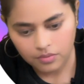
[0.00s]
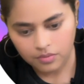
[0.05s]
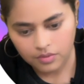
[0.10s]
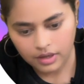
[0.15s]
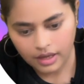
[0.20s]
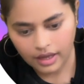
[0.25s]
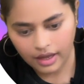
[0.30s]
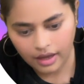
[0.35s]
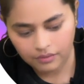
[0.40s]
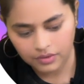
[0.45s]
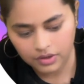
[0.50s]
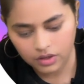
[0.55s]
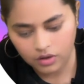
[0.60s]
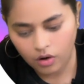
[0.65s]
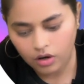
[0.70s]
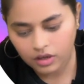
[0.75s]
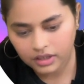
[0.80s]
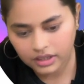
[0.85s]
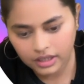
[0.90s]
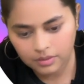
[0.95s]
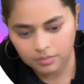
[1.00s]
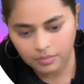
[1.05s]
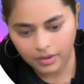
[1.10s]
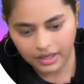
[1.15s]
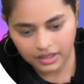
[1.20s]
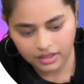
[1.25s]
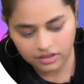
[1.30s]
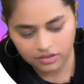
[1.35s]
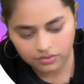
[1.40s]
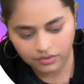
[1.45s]
having content
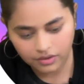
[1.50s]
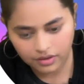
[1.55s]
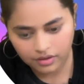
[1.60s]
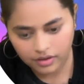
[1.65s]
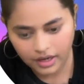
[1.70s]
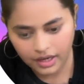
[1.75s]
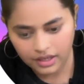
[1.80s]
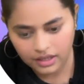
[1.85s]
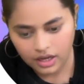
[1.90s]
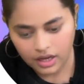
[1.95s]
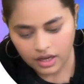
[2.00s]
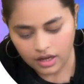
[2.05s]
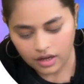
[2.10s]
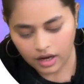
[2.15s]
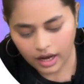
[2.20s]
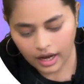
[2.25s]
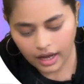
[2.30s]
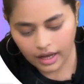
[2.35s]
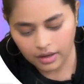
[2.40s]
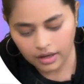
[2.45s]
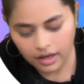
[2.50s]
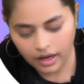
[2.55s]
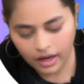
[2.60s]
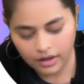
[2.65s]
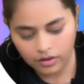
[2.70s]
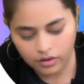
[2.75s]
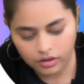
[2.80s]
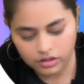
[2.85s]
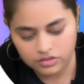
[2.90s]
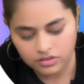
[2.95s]
-1, right?
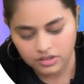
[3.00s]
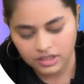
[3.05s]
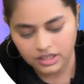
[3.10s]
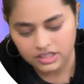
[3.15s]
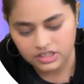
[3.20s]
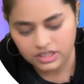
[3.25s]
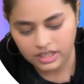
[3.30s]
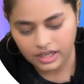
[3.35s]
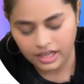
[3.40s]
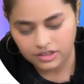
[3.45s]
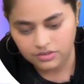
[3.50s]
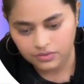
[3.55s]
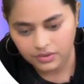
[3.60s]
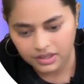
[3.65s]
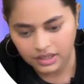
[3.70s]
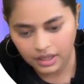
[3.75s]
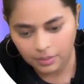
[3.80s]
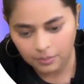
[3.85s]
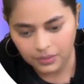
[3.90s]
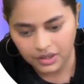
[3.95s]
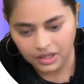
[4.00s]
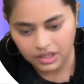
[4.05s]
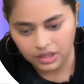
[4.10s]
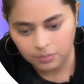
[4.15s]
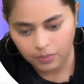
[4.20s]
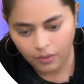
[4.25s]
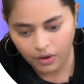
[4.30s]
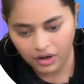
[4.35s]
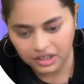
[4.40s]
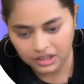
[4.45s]
I also initialized one temporary
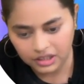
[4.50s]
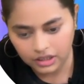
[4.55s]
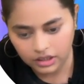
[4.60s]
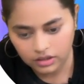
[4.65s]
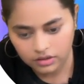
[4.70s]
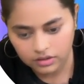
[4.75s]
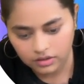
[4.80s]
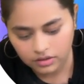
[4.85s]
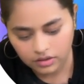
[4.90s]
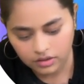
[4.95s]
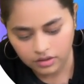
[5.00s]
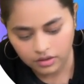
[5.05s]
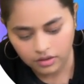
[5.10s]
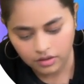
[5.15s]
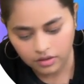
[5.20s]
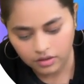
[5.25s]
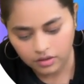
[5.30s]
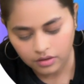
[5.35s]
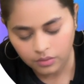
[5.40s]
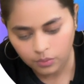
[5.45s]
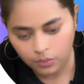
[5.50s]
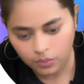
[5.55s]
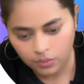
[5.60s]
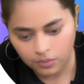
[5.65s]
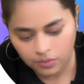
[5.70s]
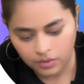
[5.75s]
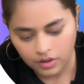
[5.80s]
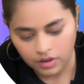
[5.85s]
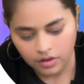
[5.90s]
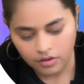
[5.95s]
pointer
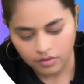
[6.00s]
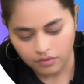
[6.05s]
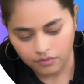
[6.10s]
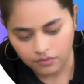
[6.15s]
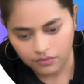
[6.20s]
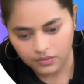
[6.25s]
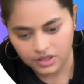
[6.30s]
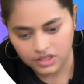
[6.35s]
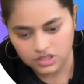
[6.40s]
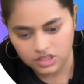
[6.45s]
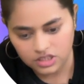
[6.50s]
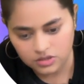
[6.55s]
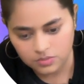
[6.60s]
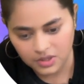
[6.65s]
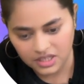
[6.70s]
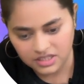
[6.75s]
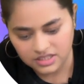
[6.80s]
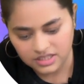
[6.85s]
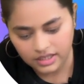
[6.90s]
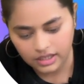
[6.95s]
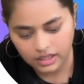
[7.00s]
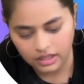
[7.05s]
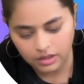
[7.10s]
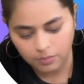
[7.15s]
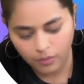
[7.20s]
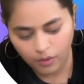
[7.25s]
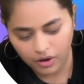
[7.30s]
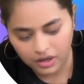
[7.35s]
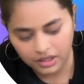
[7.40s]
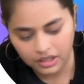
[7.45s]
which is basically
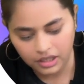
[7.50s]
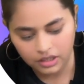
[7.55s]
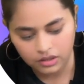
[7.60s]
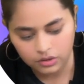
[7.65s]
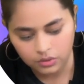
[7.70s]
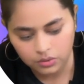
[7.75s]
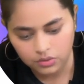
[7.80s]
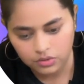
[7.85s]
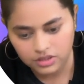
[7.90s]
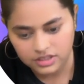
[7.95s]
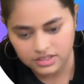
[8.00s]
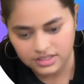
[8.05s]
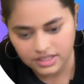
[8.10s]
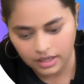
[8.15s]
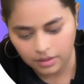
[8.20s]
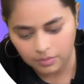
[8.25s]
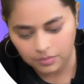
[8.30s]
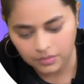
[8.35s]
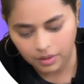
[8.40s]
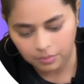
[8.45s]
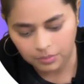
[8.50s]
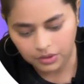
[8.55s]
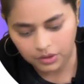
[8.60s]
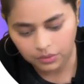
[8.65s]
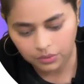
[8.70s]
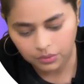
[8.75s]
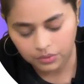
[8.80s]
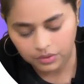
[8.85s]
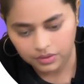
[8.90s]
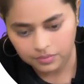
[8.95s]
pointing to the same dummy
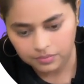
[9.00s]
node.